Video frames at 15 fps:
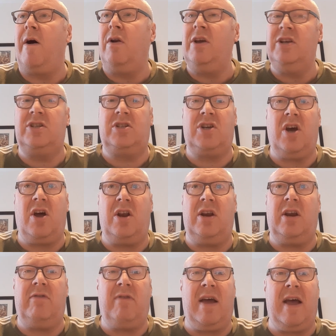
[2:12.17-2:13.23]
Ole's
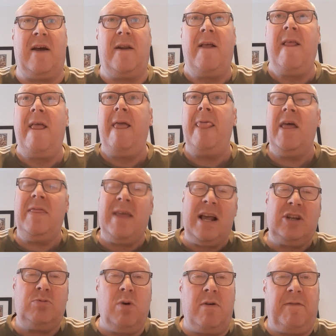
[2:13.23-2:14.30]
turning it round. And
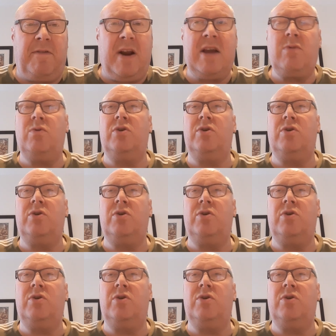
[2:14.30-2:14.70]
that's what Frank